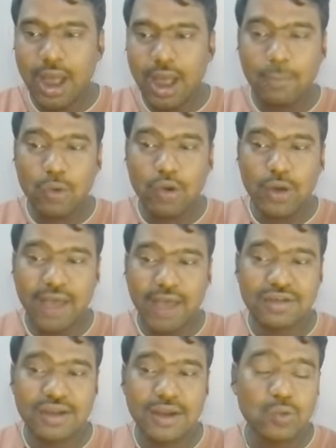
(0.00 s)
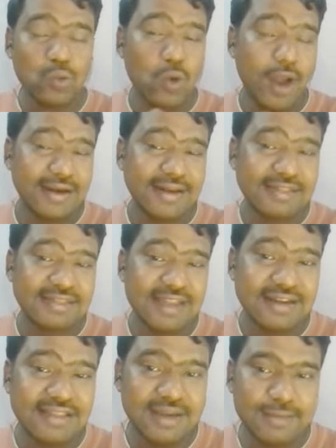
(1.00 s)
Apollo having a
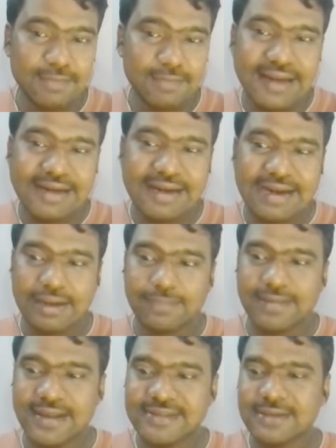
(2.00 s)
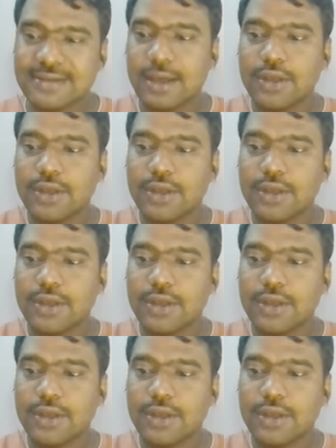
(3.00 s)
233 million database.